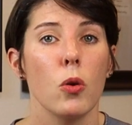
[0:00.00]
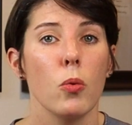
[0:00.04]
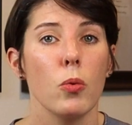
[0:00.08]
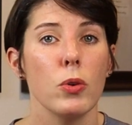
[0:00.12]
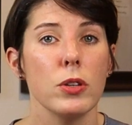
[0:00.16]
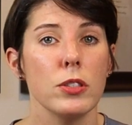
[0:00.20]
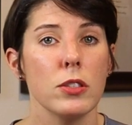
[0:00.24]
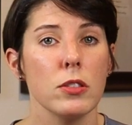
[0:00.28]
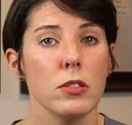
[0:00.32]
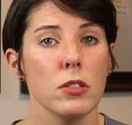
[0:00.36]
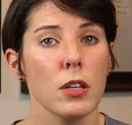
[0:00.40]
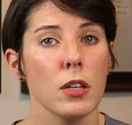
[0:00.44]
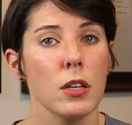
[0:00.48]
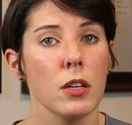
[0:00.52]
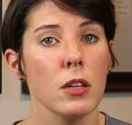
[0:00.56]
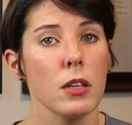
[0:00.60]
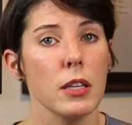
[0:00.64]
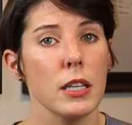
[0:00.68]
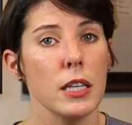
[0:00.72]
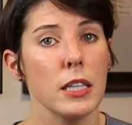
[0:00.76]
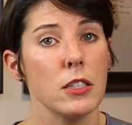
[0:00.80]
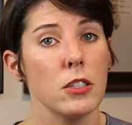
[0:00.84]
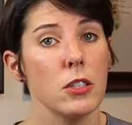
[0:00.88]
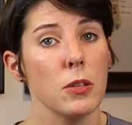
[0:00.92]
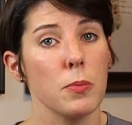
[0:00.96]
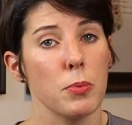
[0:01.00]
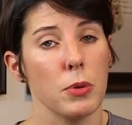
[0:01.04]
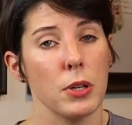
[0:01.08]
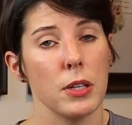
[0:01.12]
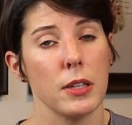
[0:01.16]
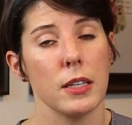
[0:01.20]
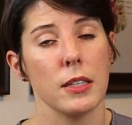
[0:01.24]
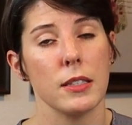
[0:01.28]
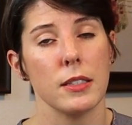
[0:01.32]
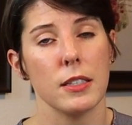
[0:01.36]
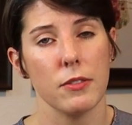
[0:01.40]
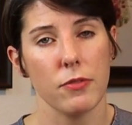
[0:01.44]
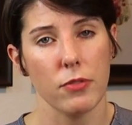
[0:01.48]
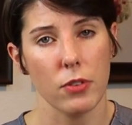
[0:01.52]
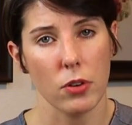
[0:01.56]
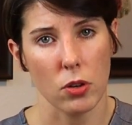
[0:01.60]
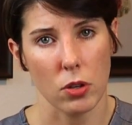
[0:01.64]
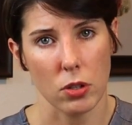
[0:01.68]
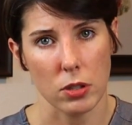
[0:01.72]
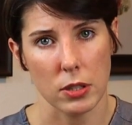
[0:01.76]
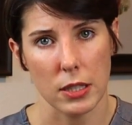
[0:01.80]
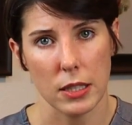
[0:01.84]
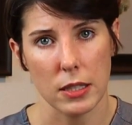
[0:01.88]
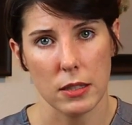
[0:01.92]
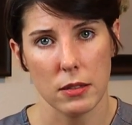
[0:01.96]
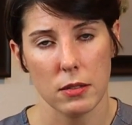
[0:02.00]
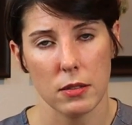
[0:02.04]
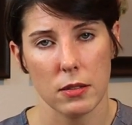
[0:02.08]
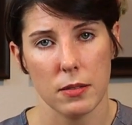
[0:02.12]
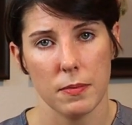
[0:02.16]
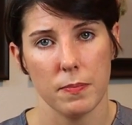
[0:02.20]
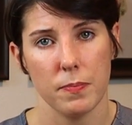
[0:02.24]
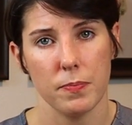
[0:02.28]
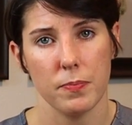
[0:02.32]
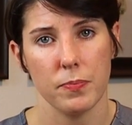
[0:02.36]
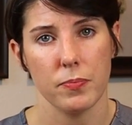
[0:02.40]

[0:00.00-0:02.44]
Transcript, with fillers: which is going to lead to breathing difficulties.